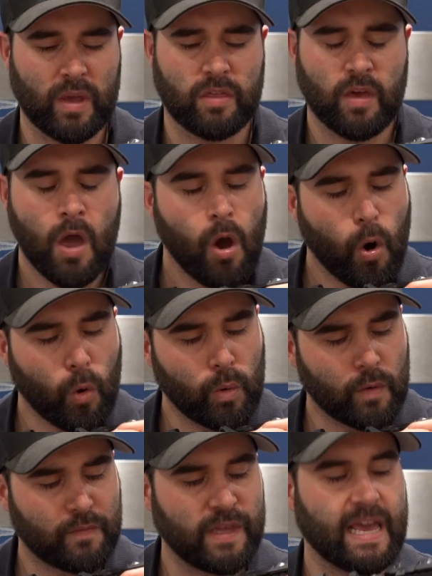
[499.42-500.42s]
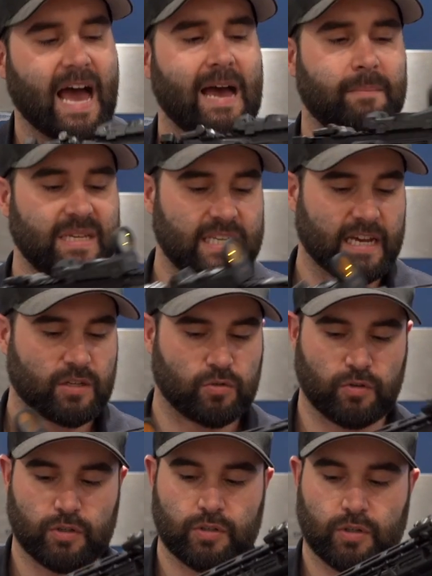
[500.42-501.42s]
with all of the
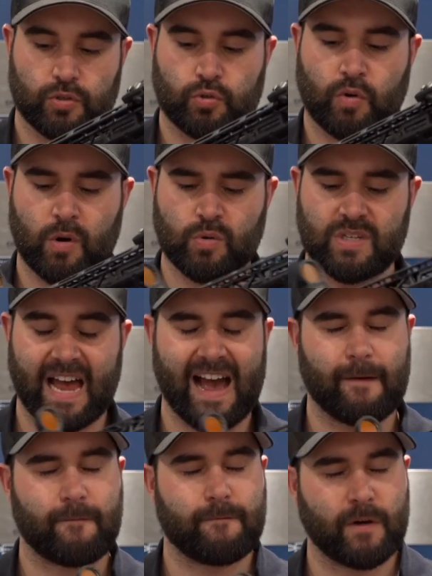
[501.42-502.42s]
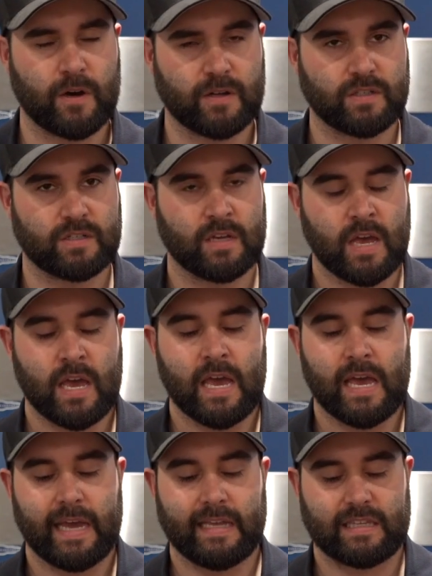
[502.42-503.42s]
ambidextrous controls, at first
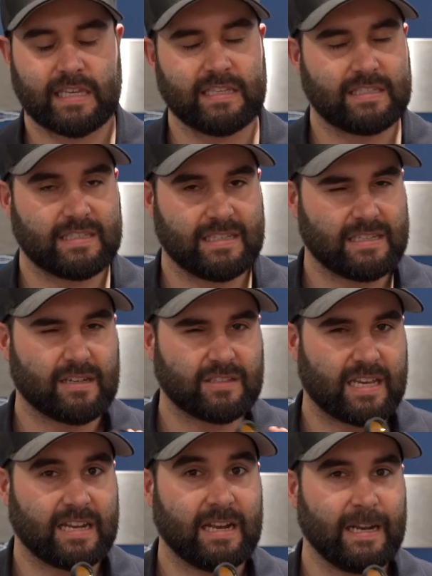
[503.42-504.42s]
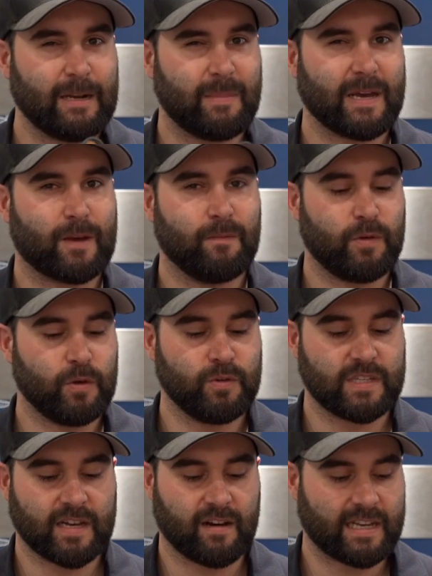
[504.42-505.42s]
it does get a little bit
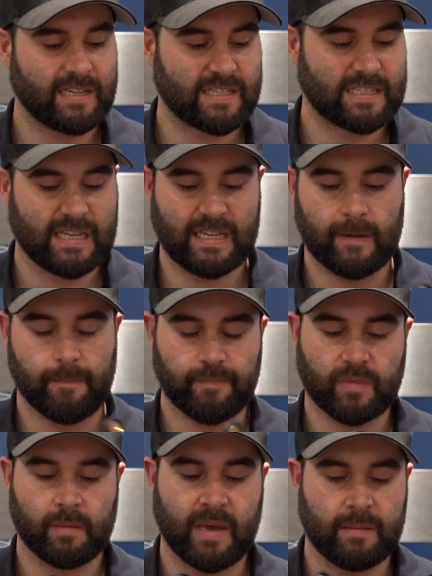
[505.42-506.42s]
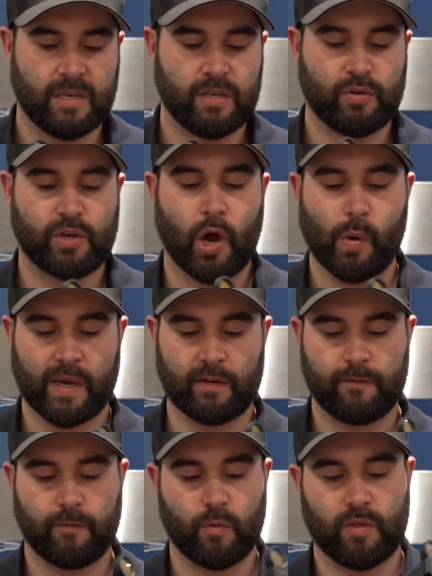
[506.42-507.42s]
confusing. I can see maybe going
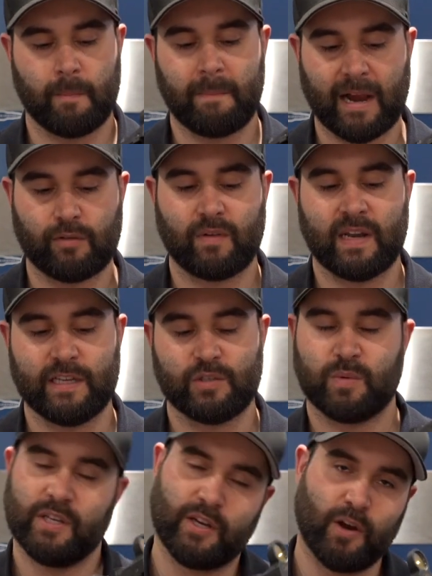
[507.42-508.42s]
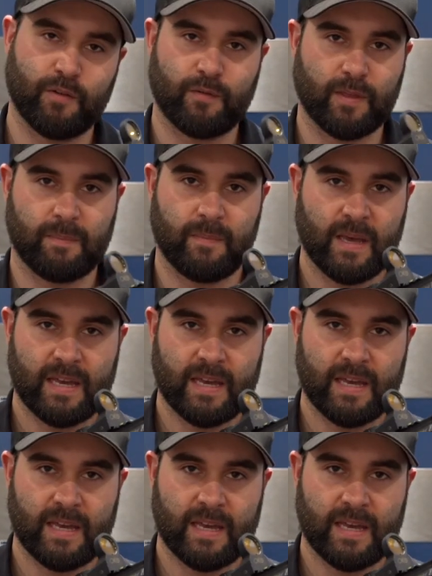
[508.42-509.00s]
for the mag release when you go for the,